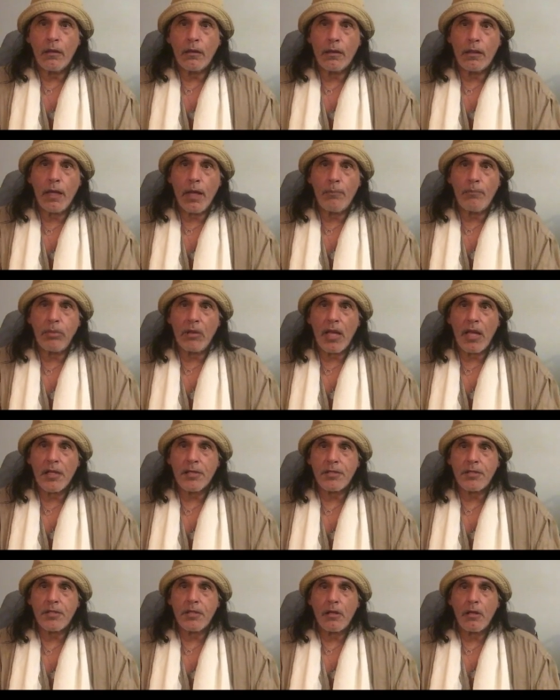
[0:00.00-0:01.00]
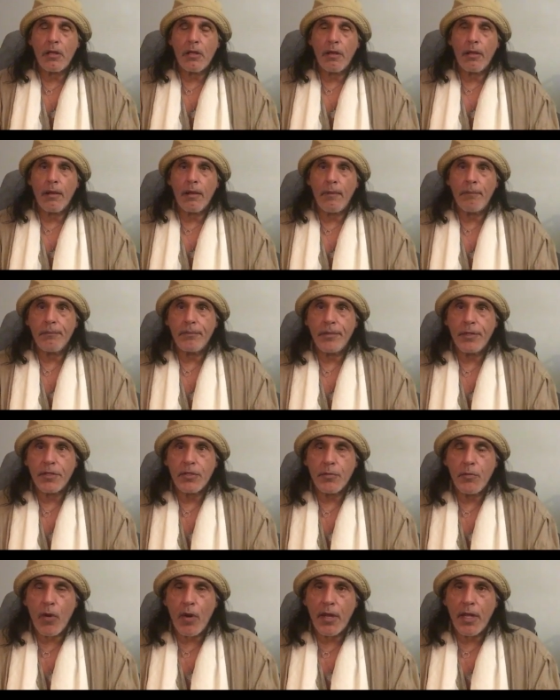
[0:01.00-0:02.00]
God bless. Um, this
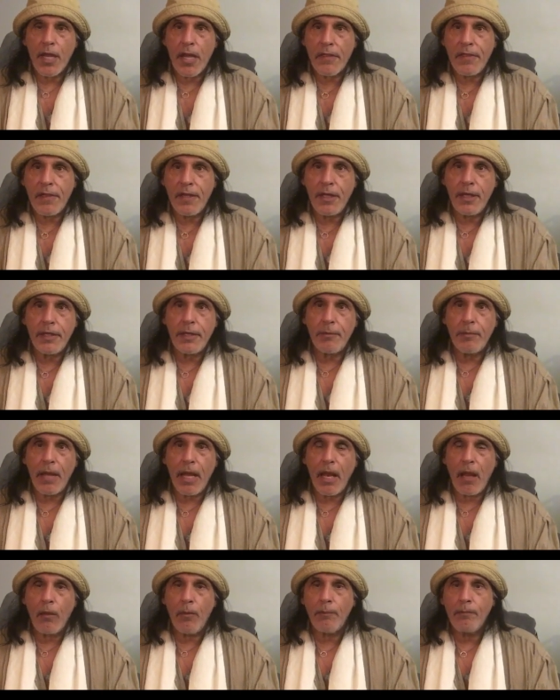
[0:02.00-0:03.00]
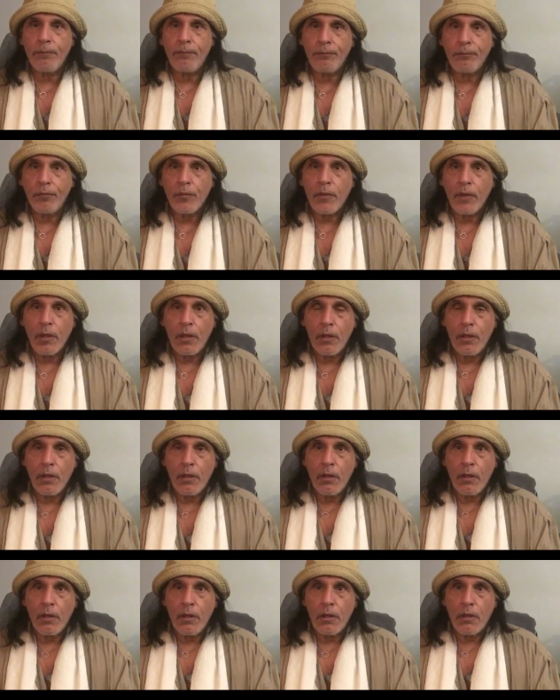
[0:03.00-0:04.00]
is Mark Anthony DiBello.
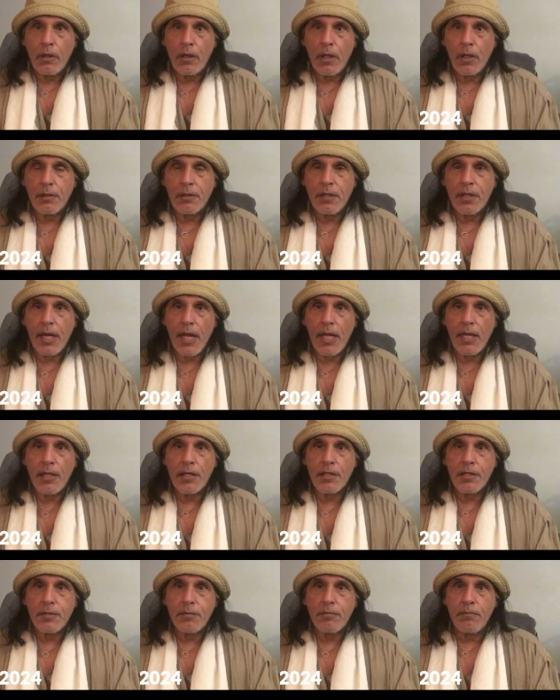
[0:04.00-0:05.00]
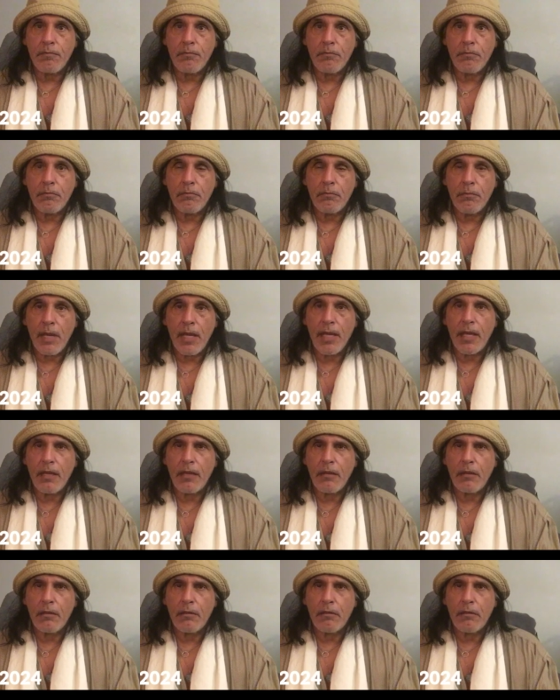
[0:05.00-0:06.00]
Uh, today is May
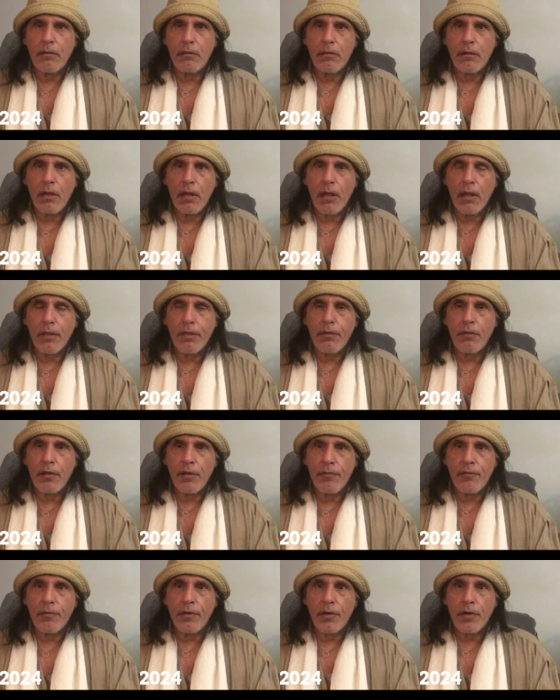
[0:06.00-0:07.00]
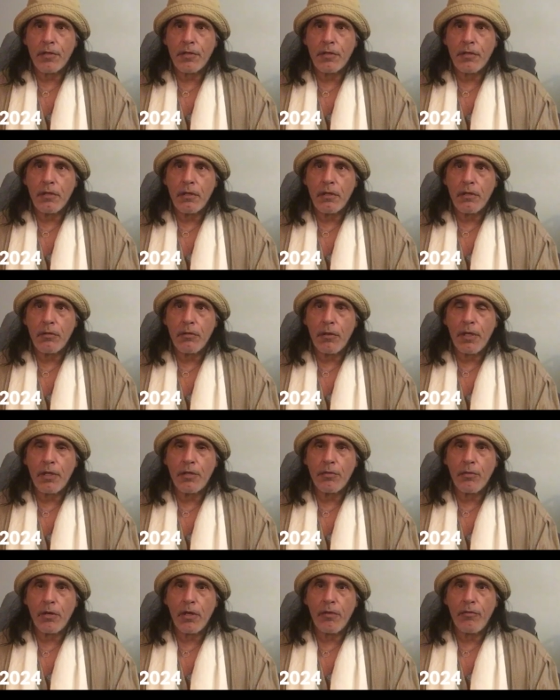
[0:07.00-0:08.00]
uh, the 31st,
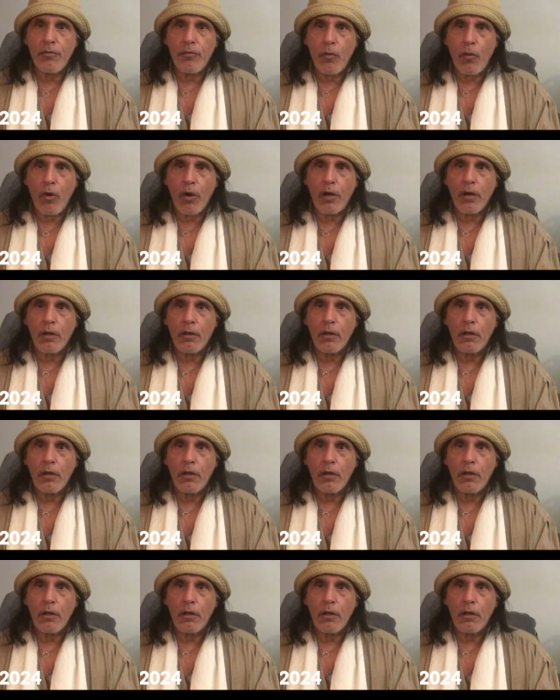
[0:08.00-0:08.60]
2024.